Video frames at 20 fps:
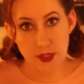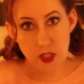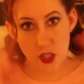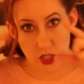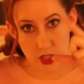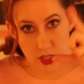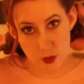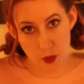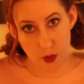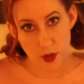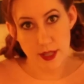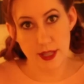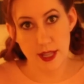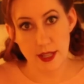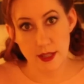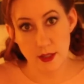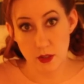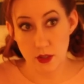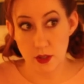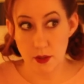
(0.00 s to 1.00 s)
Just and
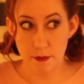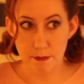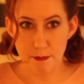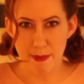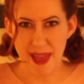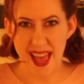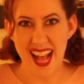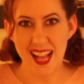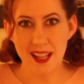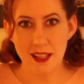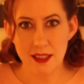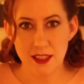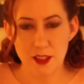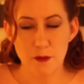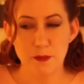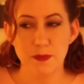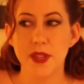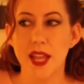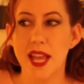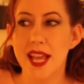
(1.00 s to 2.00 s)
then math,
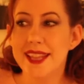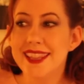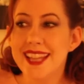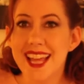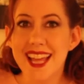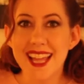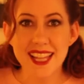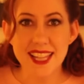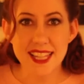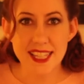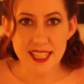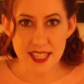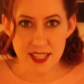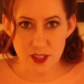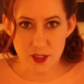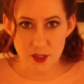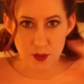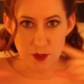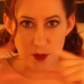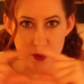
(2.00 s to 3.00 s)
and then
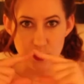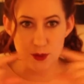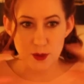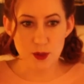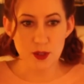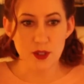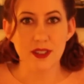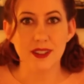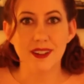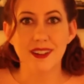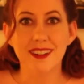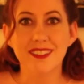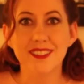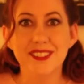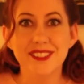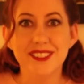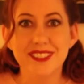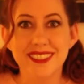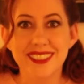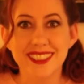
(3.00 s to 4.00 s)
oh,
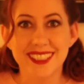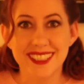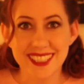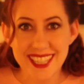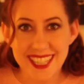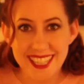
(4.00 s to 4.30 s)
oh.